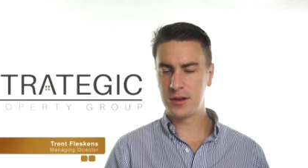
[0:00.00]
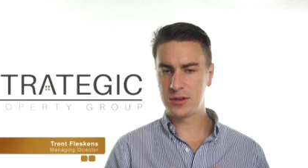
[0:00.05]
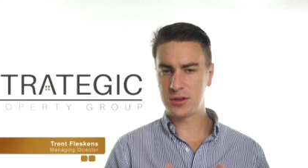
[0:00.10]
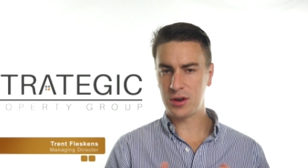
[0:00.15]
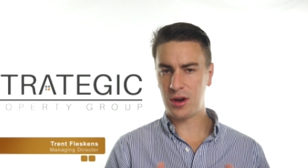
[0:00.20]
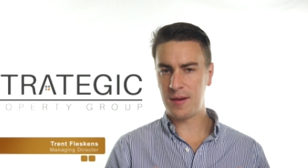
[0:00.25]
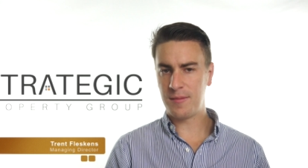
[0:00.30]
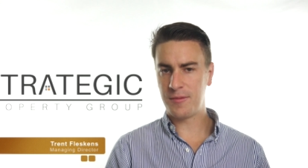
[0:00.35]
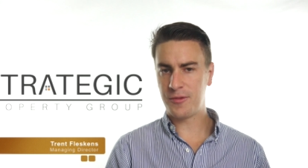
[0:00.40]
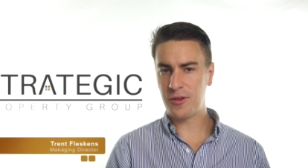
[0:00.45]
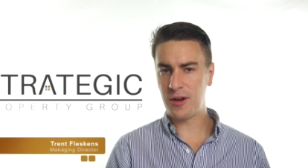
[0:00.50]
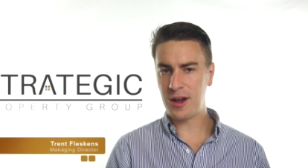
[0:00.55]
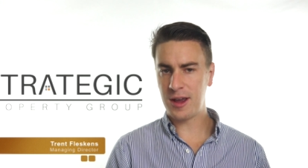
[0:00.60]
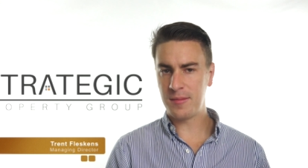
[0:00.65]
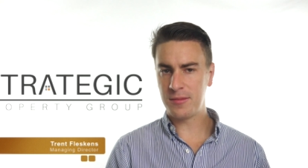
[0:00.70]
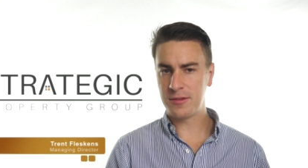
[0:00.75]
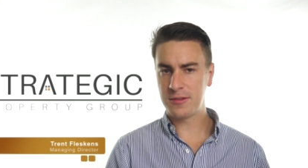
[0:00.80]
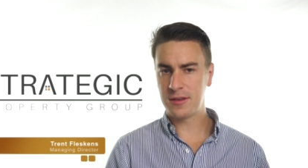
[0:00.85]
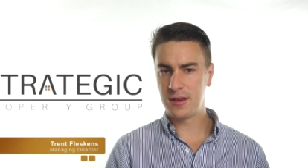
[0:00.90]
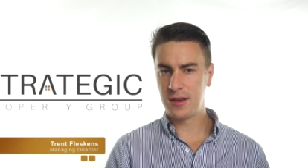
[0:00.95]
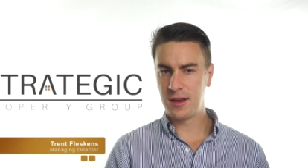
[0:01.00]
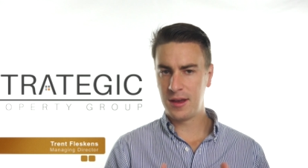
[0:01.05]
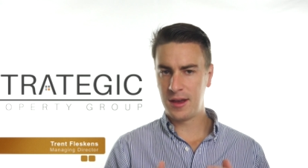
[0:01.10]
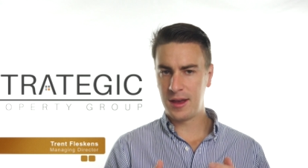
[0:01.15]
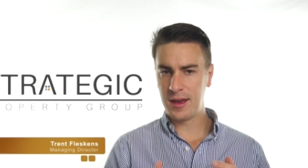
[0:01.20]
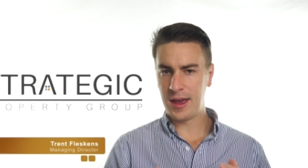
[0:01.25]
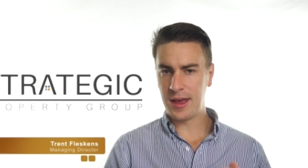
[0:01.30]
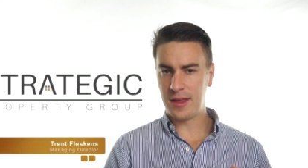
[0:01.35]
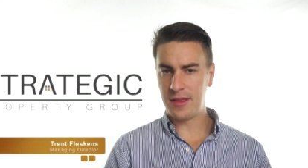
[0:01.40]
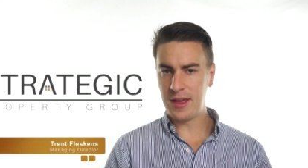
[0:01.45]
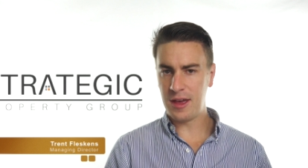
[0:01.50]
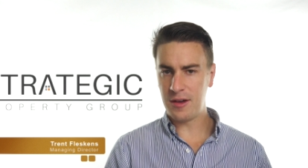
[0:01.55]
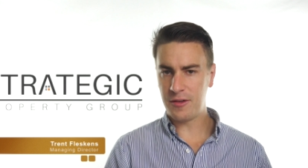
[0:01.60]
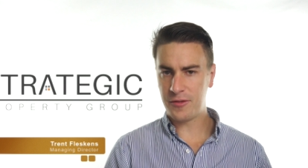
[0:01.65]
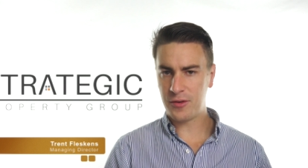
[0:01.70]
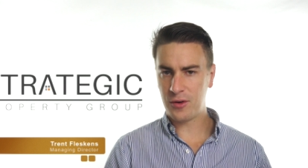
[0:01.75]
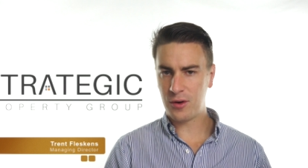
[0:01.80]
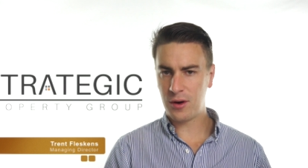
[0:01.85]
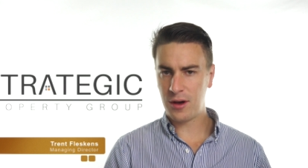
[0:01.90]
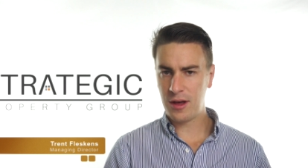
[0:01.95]
time frames, and
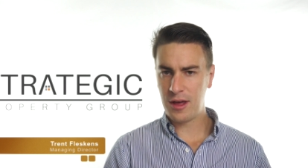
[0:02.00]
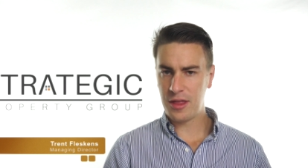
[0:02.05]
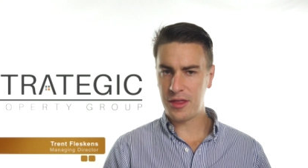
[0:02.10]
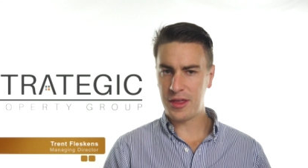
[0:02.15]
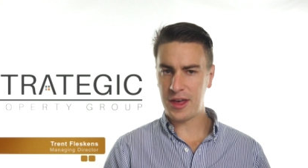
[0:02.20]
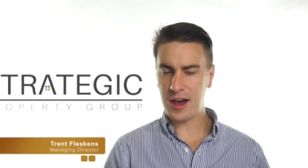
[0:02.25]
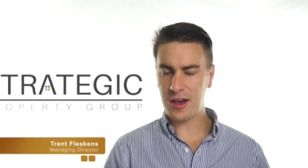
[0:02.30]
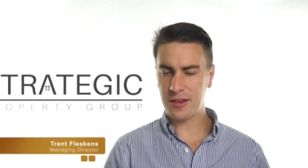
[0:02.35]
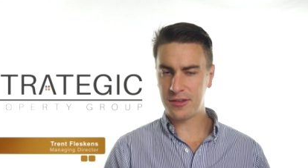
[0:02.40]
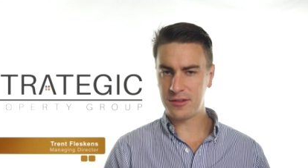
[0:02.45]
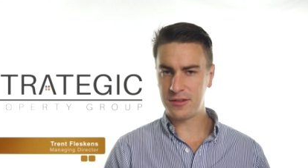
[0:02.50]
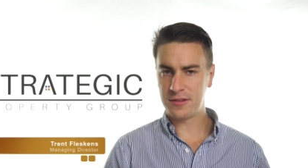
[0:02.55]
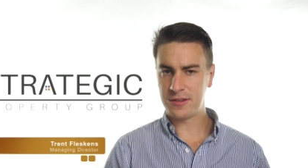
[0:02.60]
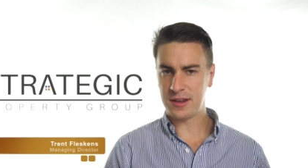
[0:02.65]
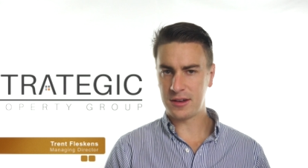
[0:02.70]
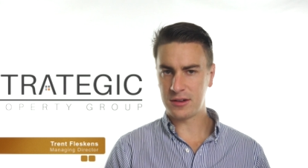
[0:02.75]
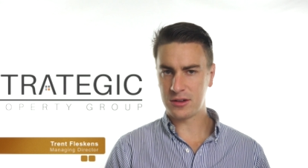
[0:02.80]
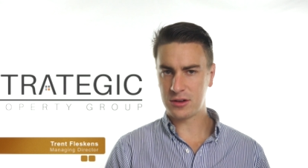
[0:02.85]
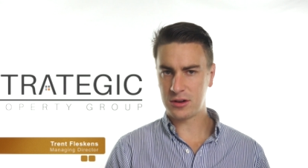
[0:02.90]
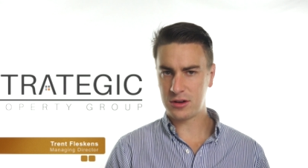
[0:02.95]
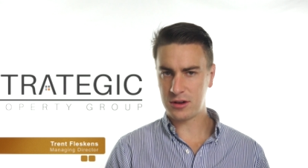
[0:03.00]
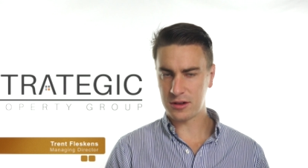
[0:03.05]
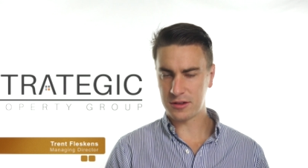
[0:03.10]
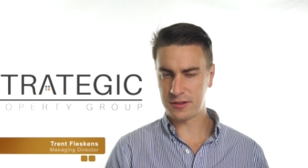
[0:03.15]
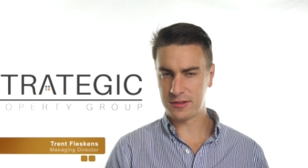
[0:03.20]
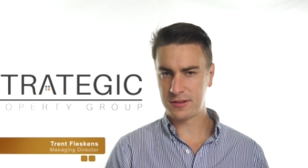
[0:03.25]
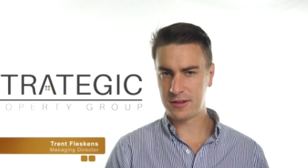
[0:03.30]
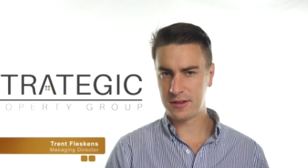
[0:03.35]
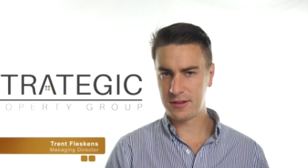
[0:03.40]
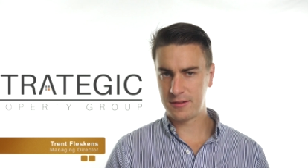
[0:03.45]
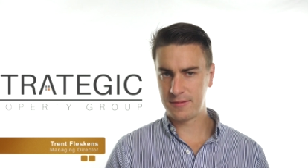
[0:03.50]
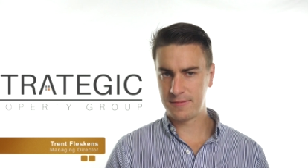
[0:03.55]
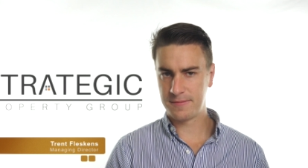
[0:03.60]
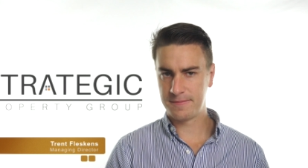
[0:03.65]
therefore thousands in cost.